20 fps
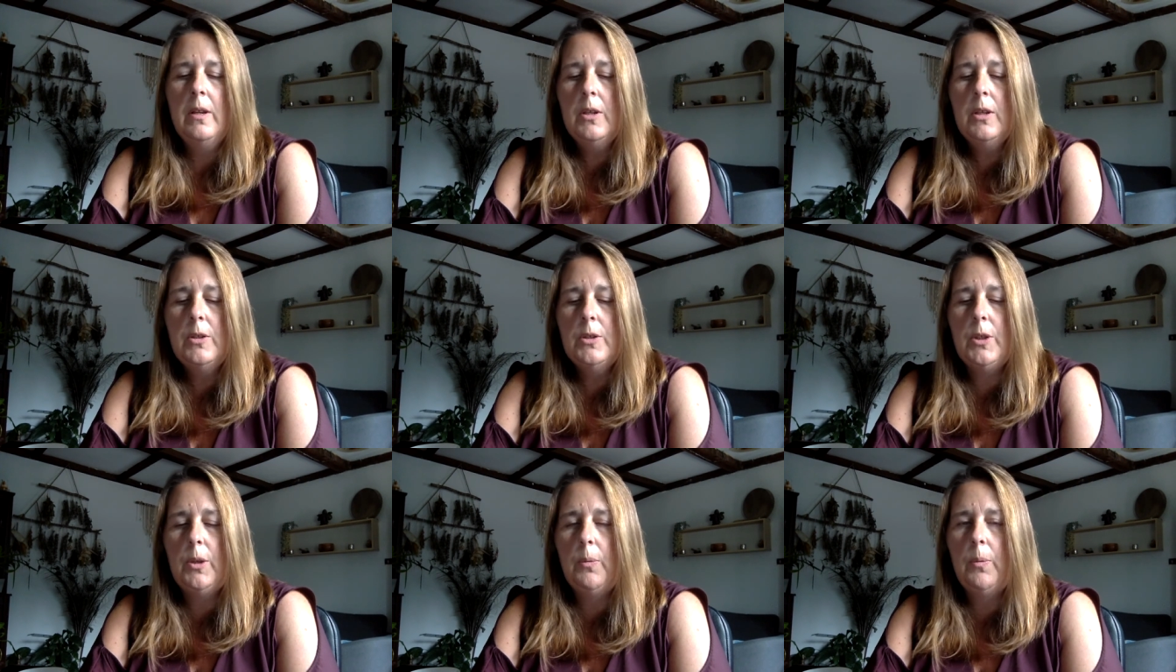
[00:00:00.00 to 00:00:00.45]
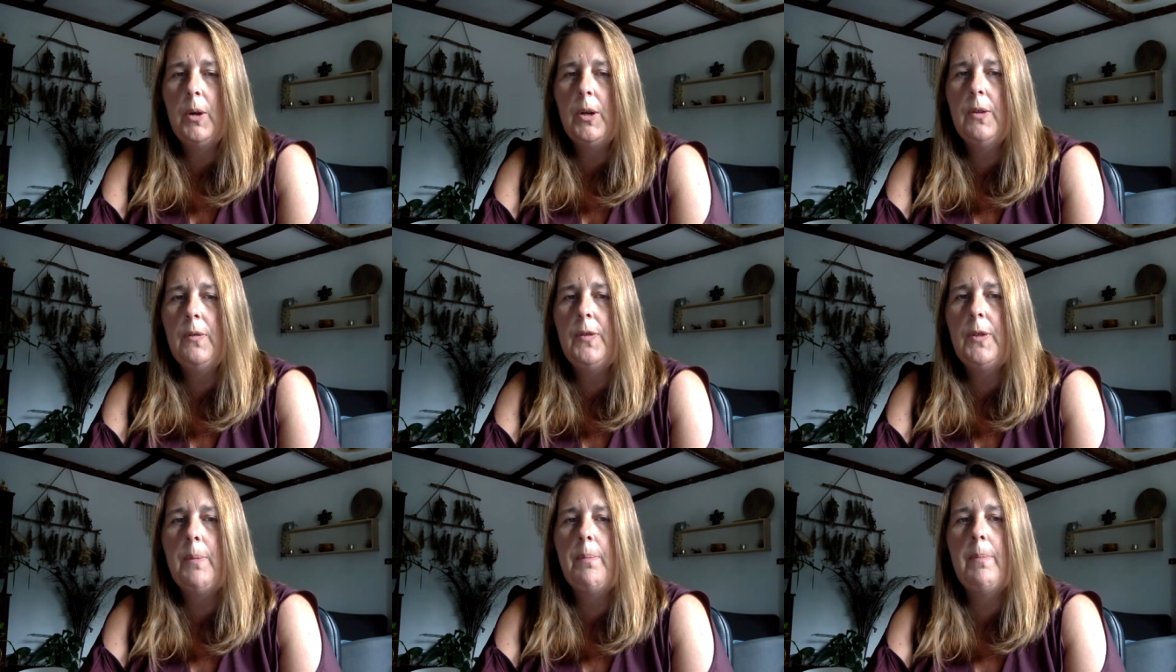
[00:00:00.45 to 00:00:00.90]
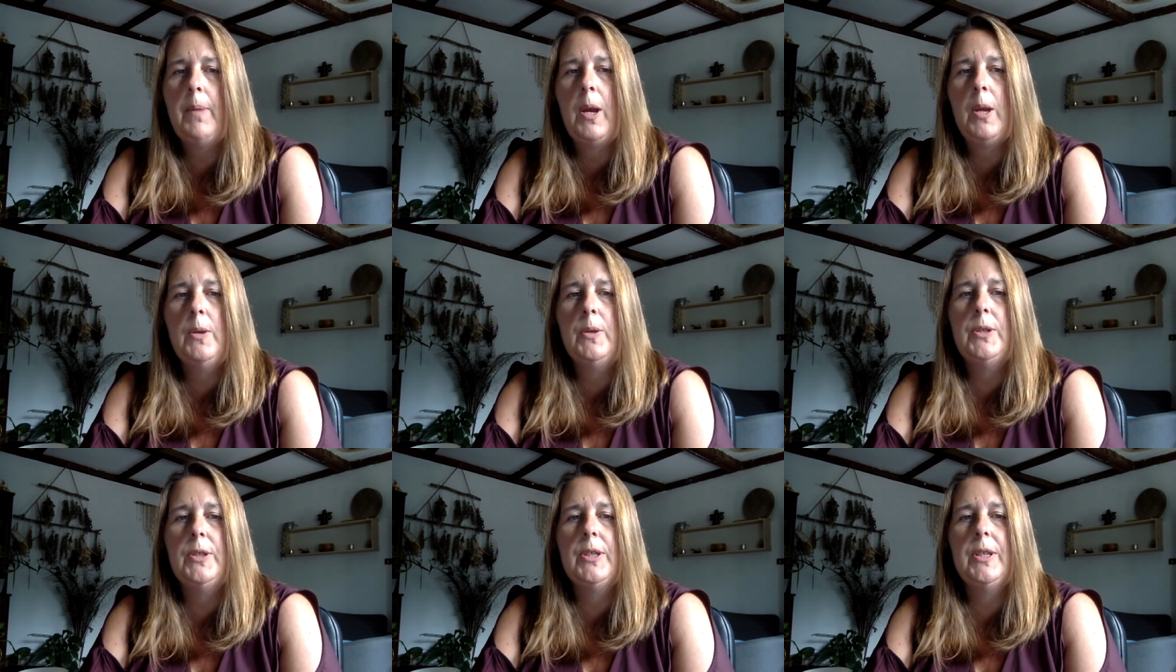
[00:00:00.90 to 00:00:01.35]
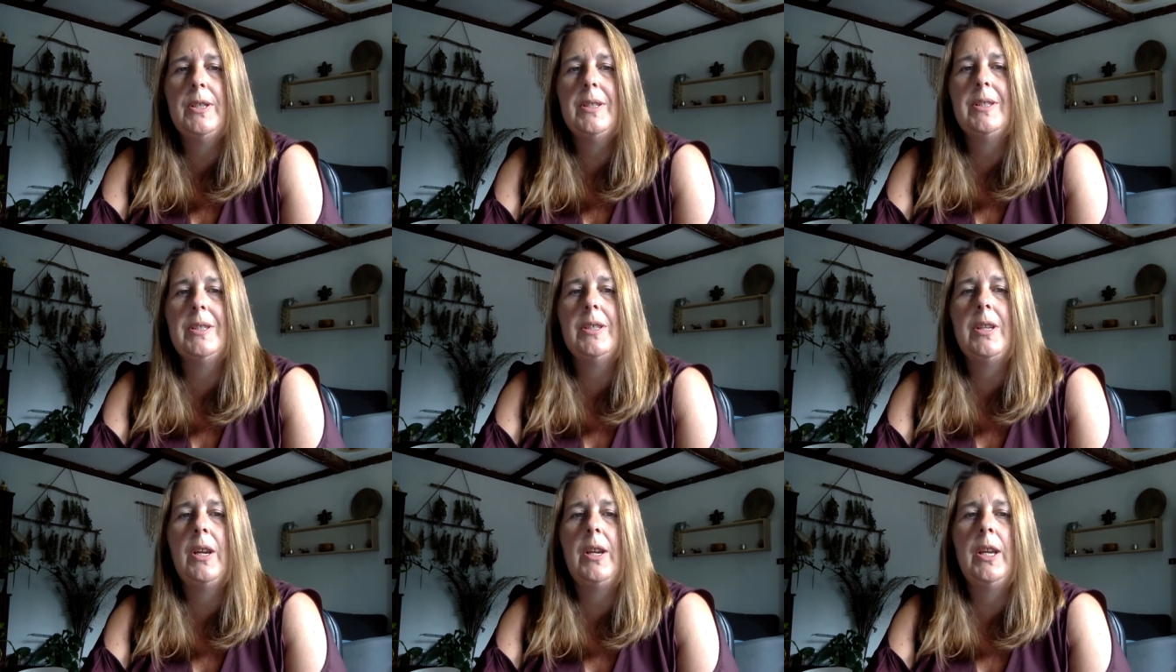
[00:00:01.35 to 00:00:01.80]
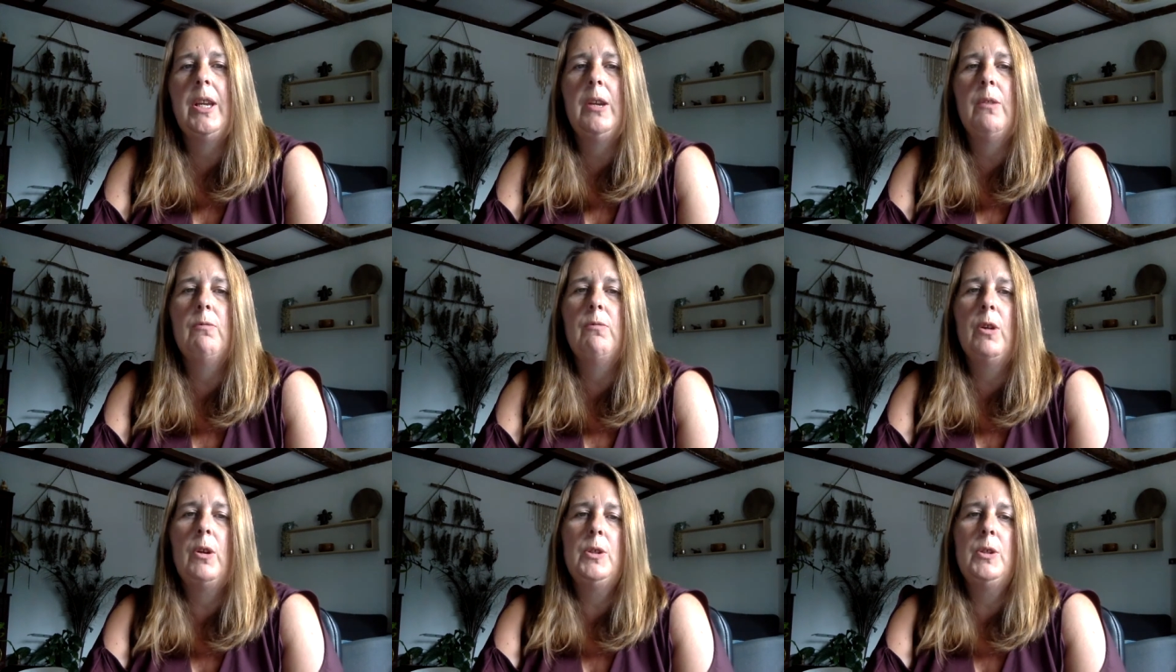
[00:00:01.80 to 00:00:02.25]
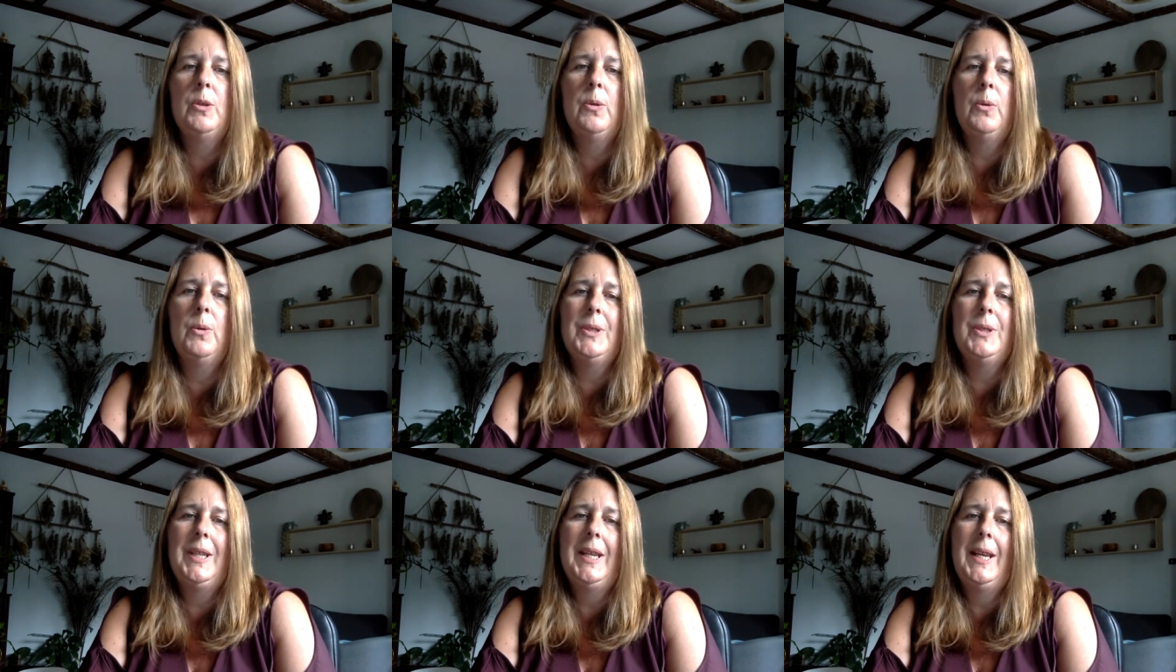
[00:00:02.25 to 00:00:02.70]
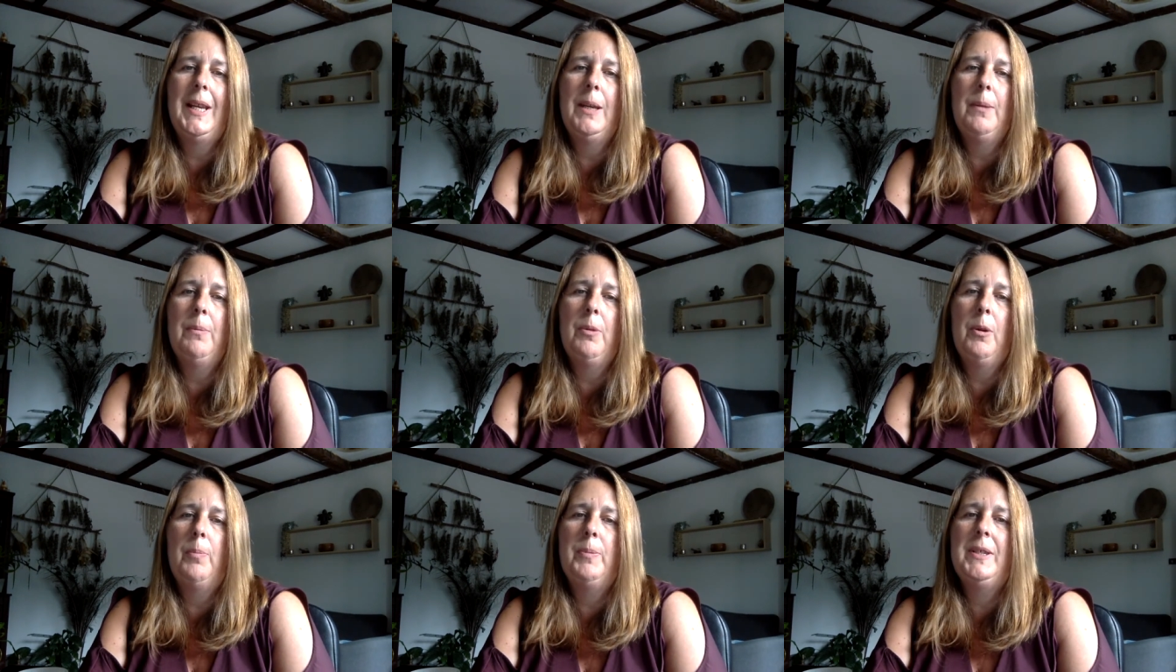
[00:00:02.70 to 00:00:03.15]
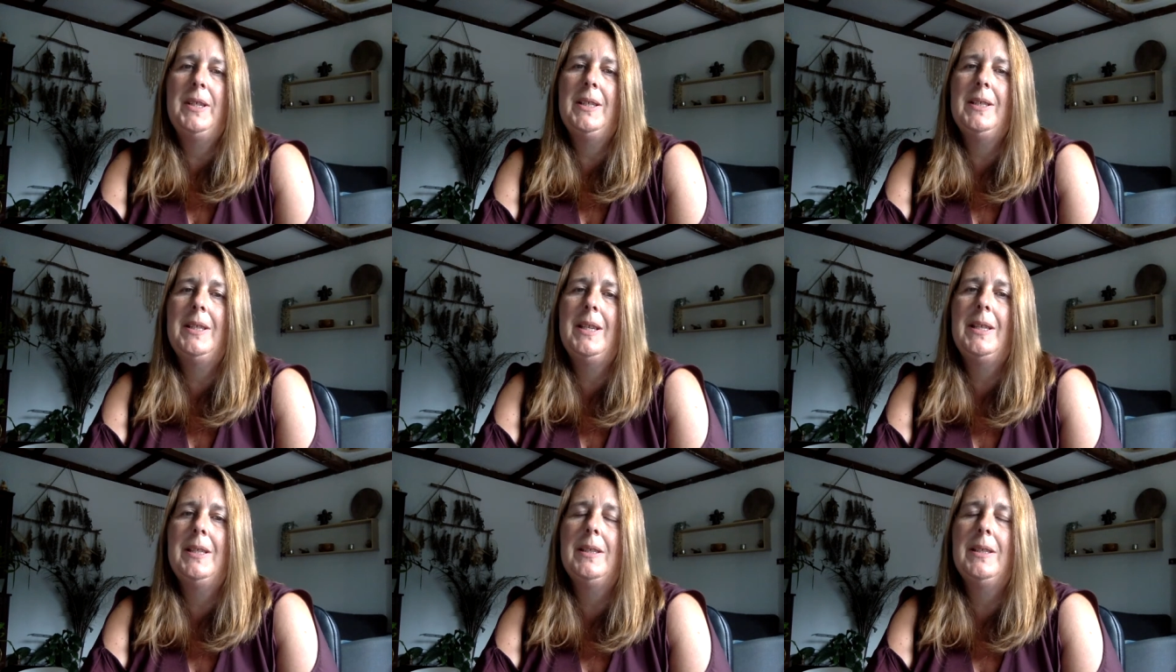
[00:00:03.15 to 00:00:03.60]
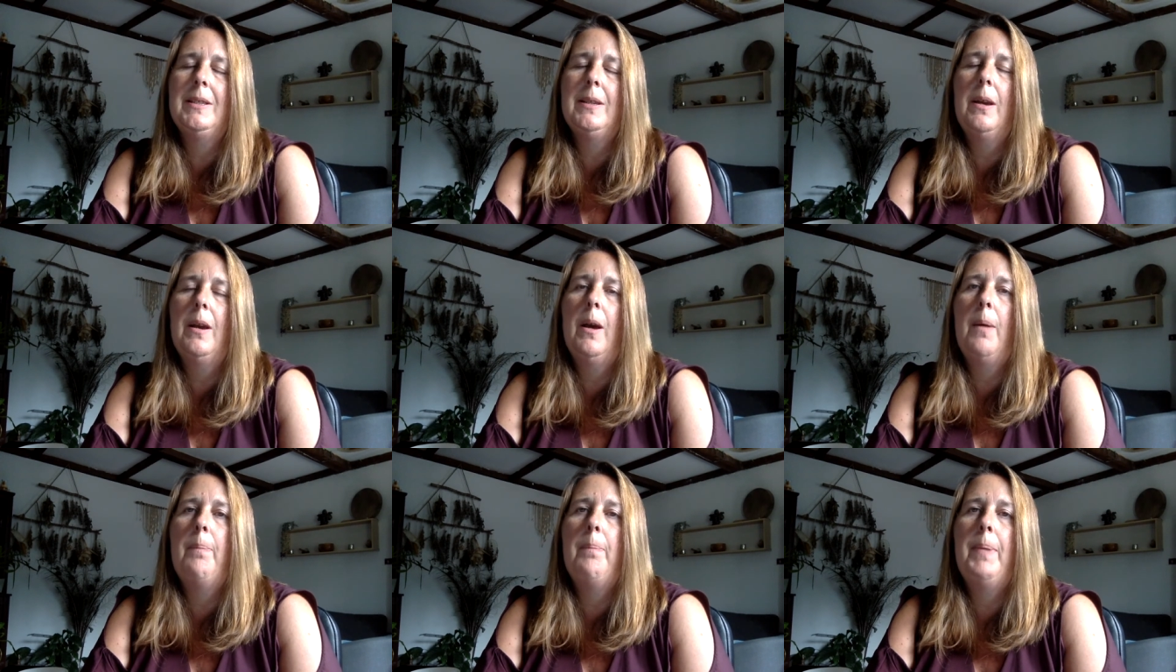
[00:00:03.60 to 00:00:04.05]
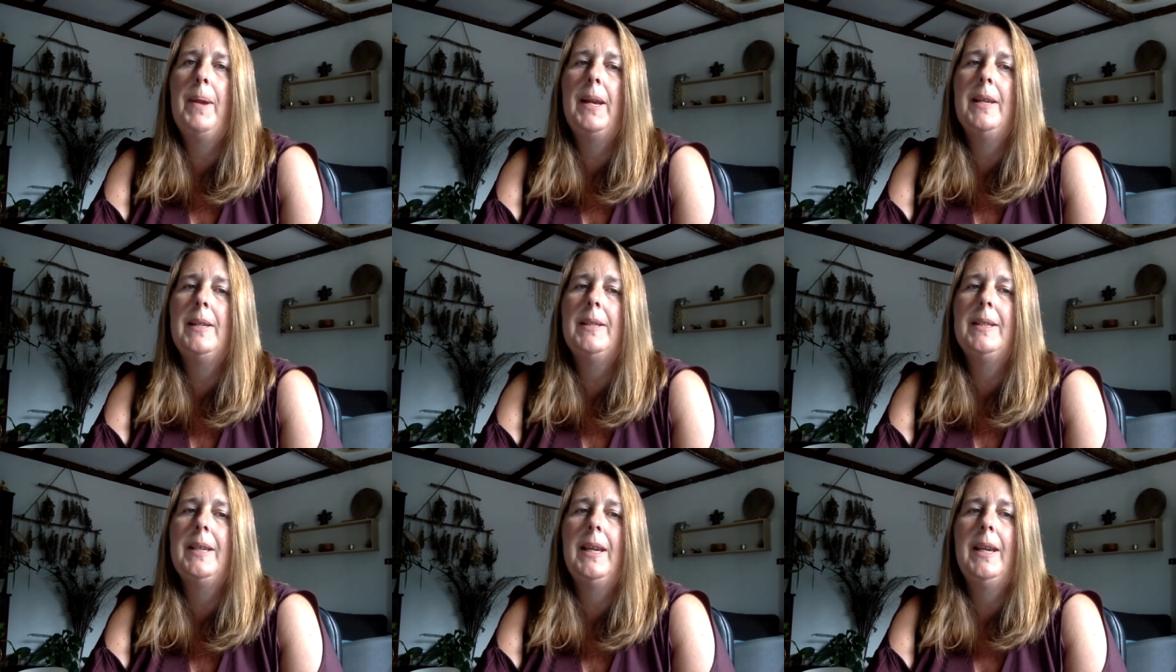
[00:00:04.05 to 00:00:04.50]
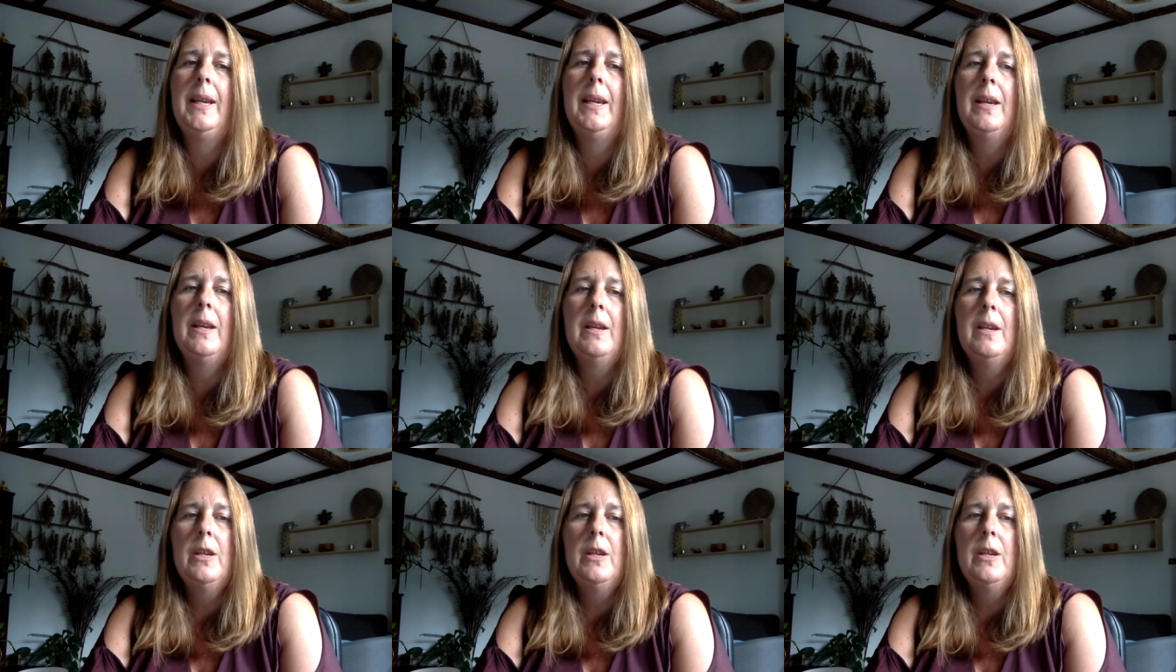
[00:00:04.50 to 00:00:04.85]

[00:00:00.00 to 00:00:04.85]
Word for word: So, one of the most stunning rose quartz healing properties is its ability